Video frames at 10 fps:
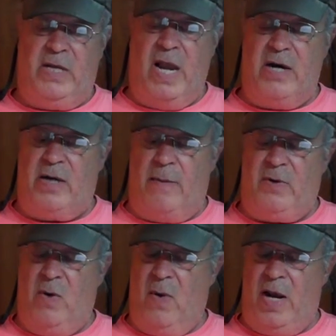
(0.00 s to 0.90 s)
The
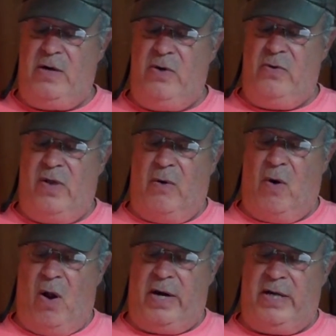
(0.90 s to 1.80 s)
NWA knew
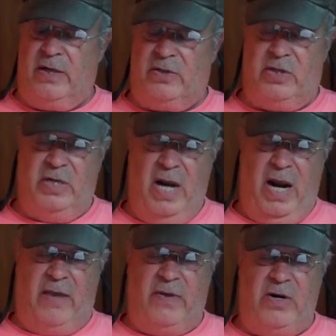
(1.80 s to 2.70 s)
their audience
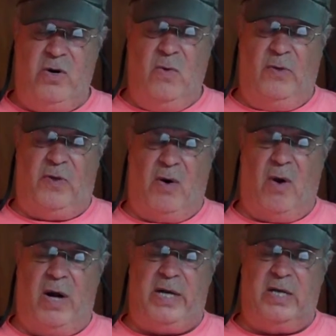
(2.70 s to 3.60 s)
and they knew what
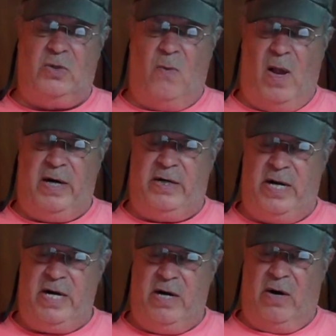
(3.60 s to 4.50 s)
their audience wanted
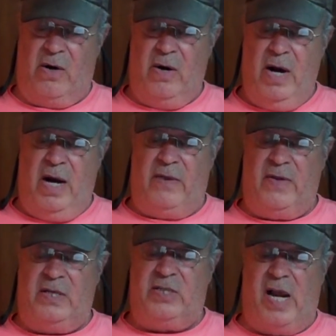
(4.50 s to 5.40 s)
to hear,
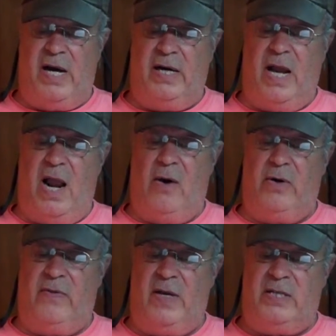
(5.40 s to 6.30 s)
and they said it
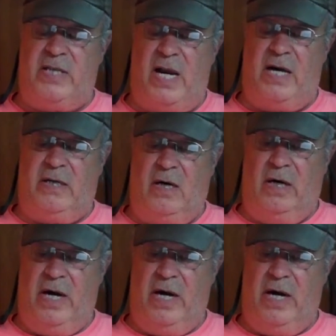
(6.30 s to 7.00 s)
loud and they said it